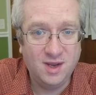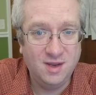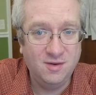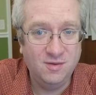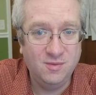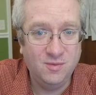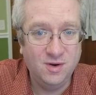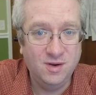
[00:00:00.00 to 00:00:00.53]
I
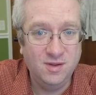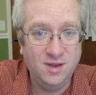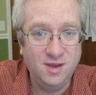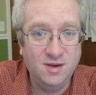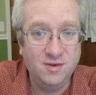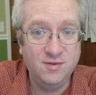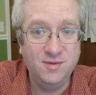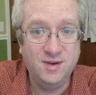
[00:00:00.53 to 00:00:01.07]
don't know, what are they,
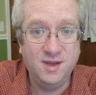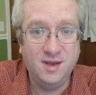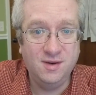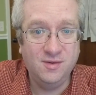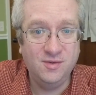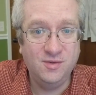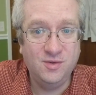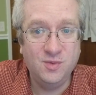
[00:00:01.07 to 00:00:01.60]
$110,
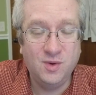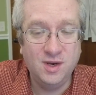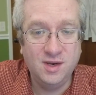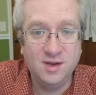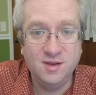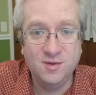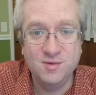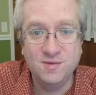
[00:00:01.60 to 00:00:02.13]

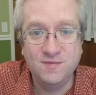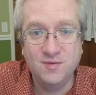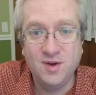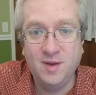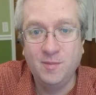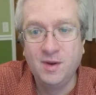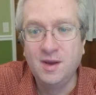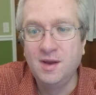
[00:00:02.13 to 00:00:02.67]
$120 a
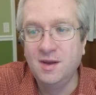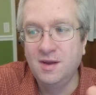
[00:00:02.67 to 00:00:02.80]
frame?